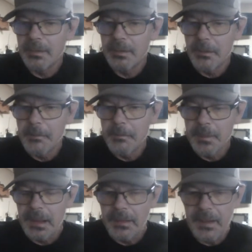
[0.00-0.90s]
go off
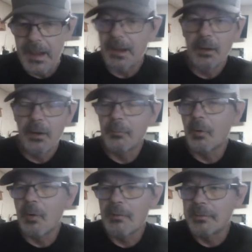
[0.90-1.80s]
on his
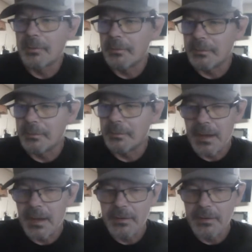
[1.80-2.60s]
phone or in his house.